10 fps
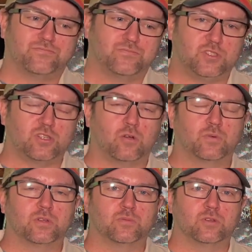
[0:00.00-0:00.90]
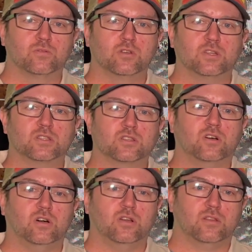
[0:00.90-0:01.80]
when you look at
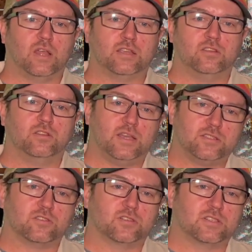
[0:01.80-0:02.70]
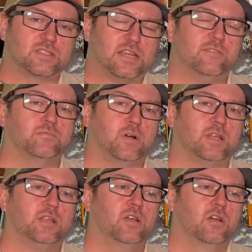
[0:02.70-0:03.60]
the yes, you're going to save
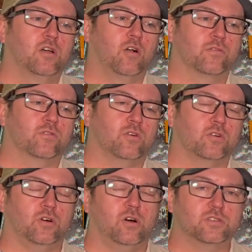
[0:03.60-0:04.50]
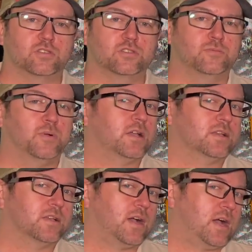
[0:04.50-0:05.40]
money overall cost because you probably can
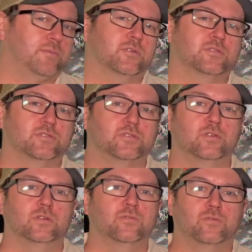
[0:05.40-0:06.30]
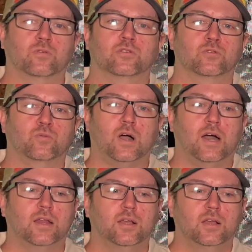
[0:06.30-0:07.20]
get a high pressure sodium 400
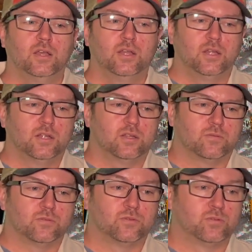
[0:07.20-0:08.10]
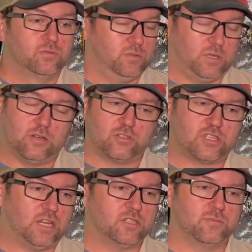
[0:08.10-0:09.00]
watt
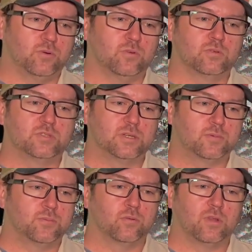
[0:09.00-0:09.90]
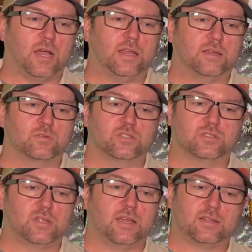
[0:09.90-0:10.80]
interchangeable dimmable light, which
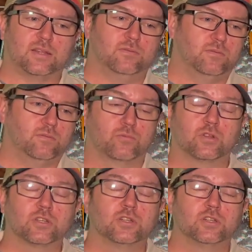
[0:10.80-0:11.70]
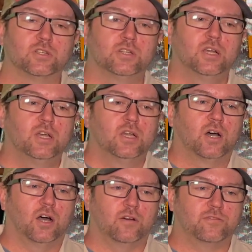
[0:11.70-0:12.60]
is like really good,
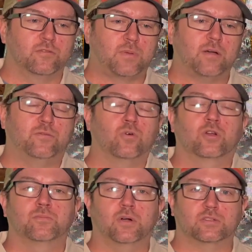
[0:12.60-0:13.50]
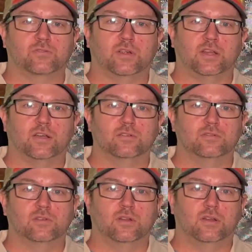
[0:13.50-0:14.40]
for about $400 right now.
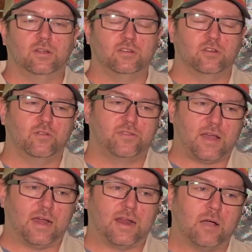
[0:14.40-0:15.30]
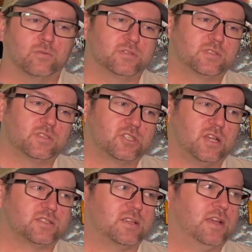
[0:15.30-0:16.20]
And I would
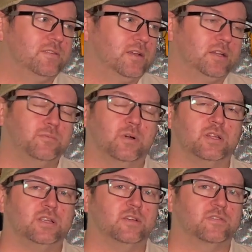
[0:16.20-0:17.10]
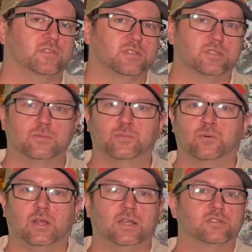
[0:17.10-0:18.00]
suggest anybody, if it's a dimmable
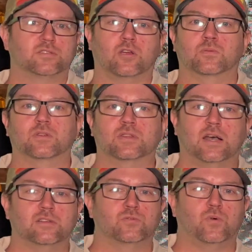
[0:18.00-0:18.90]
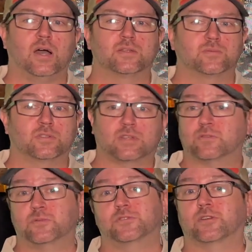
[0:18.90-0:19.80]
light, start with 1,000 watts because
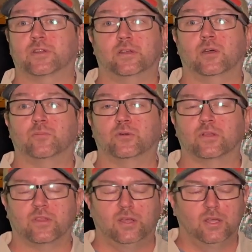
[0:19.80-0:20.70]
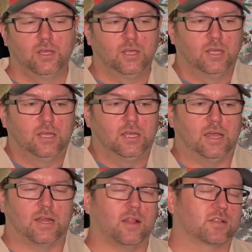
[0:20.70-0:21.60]
that's what you're going to end up with.
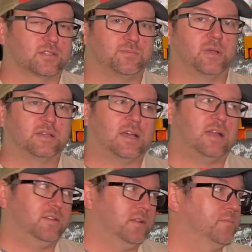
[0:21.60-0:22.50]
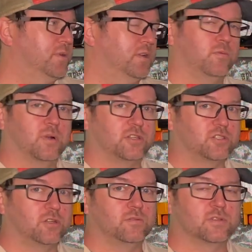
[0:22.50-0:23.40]
And I'll explain that in a minute when I
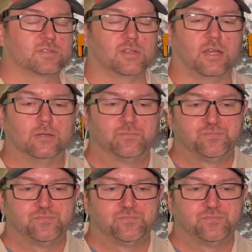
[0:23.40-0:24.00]
show you this light.